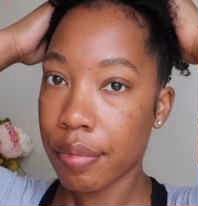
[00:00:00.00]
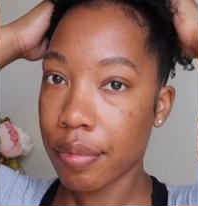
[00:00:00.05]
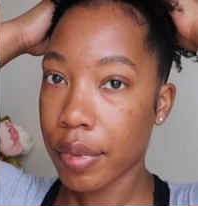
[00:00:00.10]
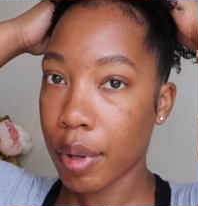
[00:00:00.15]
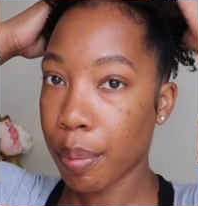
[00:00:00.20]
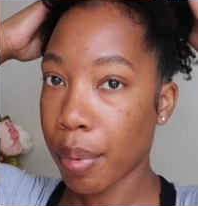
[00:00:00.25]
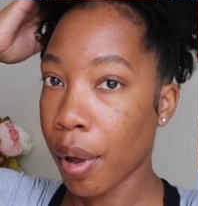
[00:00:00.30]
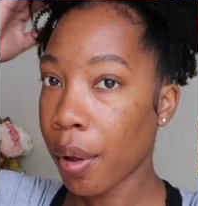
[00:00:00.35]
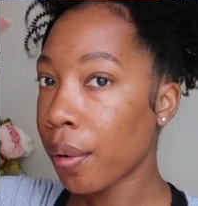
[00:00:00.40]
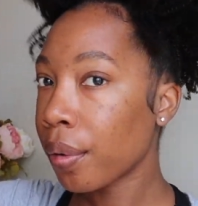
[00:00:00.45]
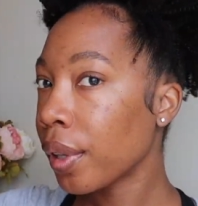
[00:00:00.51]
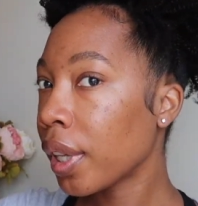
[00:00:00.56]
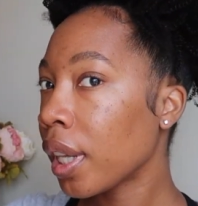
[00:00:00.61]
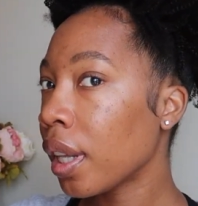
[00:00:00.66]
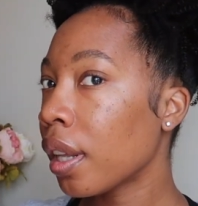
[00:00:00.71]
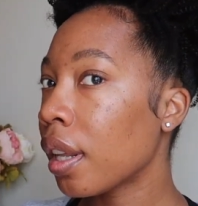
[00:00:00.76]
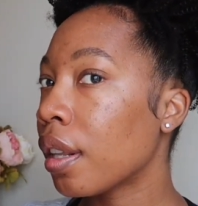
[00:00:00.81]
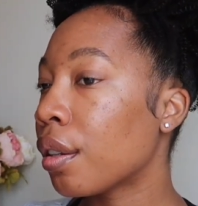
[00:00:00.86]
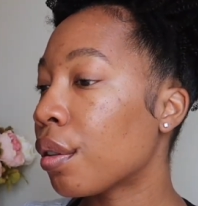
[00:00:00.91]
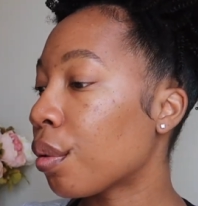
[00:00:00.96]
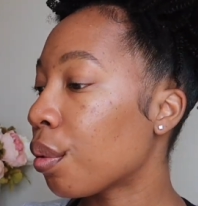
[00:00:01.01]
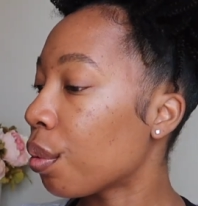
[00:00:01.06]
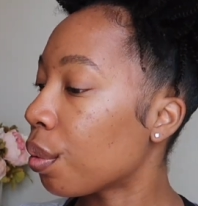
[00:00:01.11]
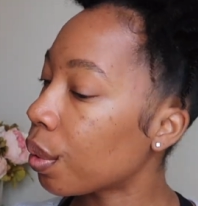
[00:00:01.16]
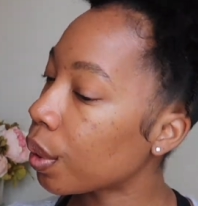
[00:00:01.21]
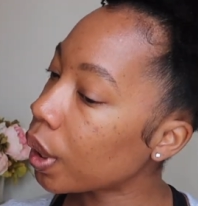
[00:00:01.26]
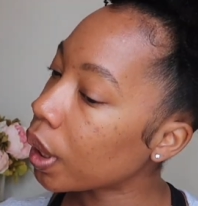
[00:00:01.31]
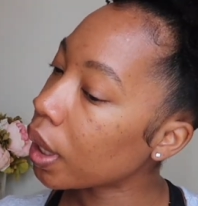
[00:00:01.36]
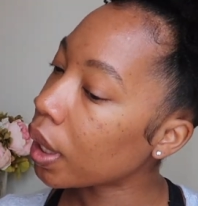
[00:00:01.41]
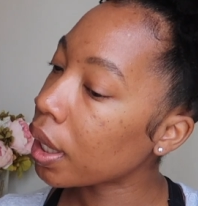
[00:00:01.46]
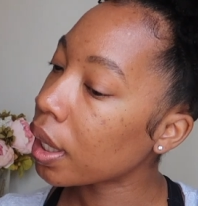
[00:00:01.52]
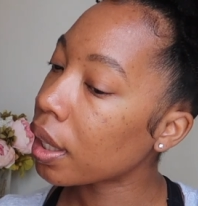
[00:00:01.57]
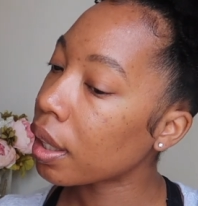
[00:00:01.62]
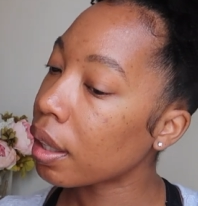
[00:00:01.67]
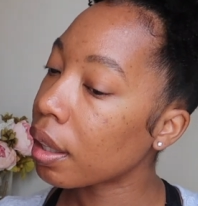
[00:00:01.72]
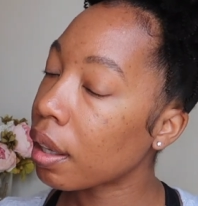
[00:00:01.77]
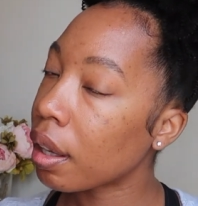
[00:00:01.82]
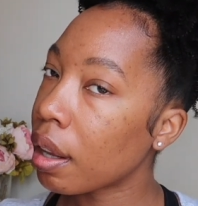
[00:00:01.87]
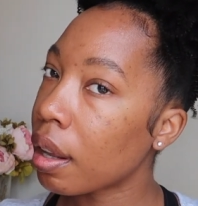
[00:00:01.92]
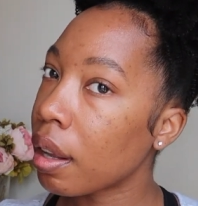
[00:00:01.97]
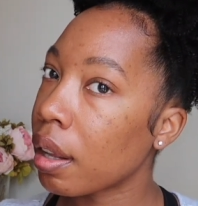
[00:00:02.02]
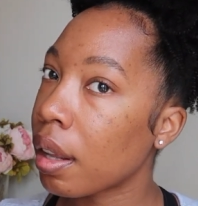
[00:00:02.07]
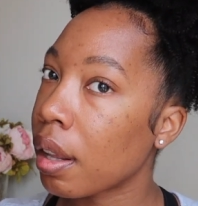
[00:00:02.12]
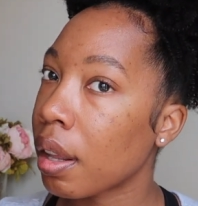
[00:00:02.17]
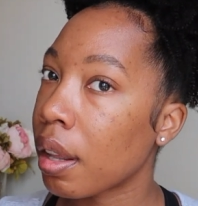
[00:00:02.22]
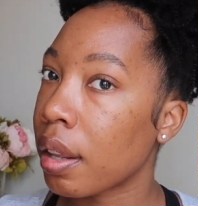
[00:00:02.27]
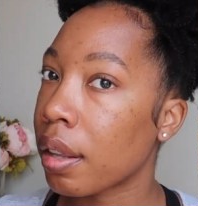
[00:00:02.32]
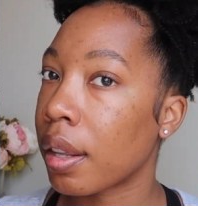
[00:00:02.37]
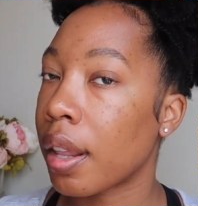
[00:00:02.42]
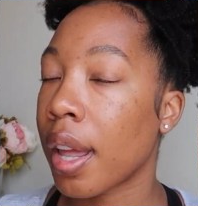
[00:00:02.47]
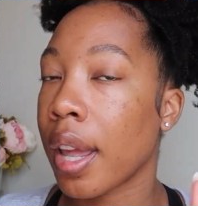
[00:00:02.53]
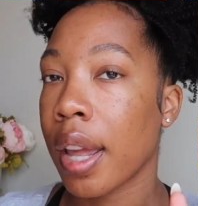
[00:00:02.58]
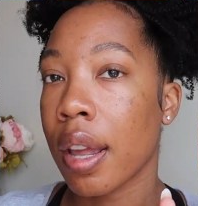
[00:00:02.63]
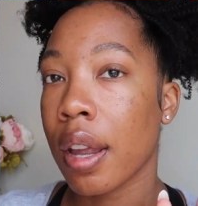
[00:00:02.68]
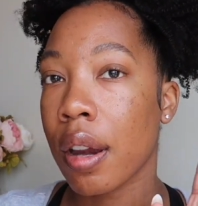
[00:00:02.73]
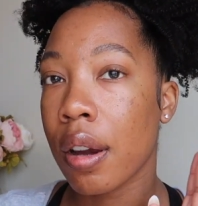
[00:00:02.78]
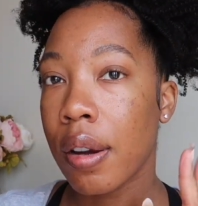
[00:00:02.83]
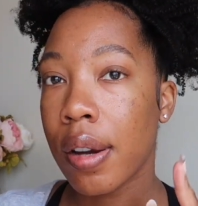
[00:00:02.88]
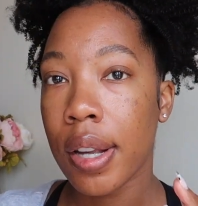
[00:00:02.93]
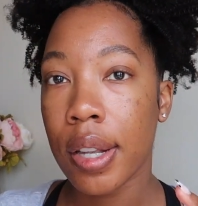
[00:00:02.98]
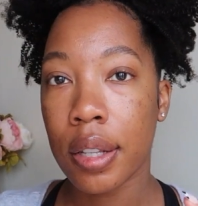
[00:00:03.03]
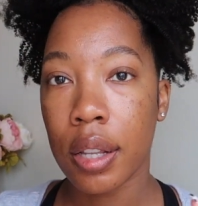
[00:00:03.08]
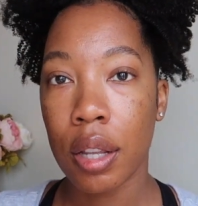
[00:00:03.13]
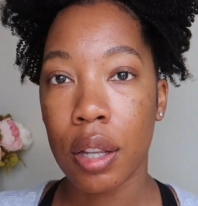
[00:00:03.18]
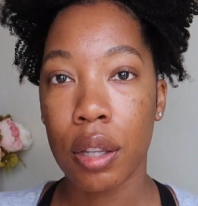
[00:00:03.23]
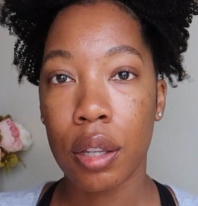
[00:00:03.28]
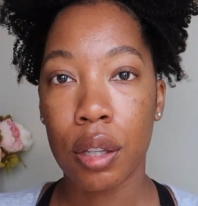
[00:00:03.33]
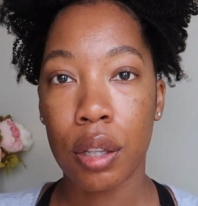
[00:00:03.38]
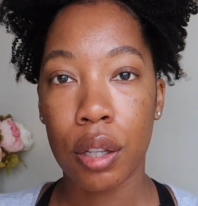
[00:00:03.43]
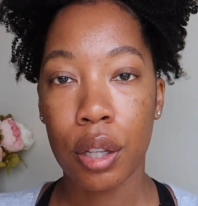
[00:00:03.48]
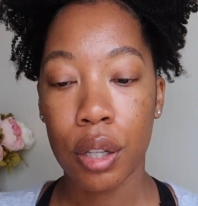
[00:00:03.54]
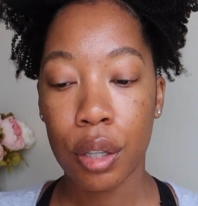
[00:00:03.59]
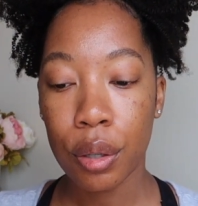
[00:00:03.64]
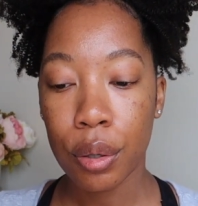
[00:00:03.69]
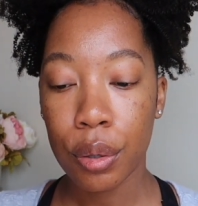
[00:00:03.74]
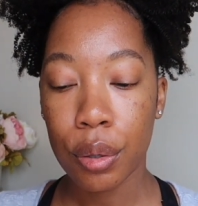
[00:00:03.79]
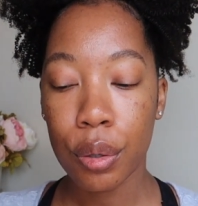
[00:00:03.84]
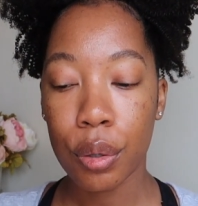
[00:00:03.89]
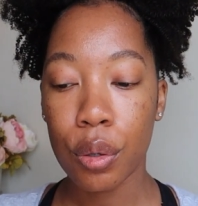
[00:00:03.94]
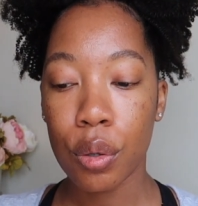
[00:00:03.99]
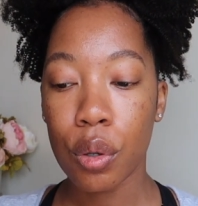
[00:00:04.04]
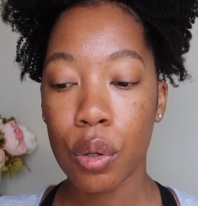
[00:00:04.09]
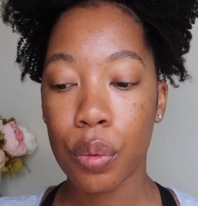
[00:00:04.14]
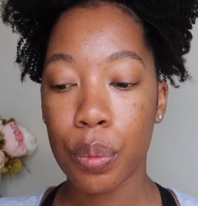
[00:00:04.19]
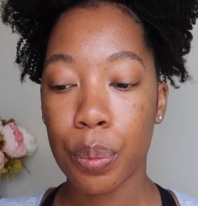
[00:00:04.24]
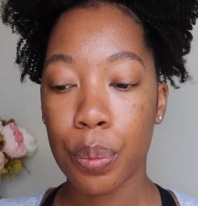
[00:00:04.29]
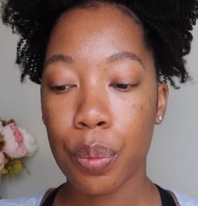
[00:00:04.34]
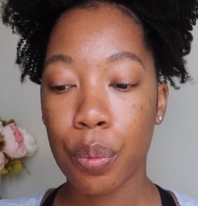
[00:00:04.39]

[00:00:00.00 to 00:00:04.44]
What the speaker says: the pony is on. The hair is a little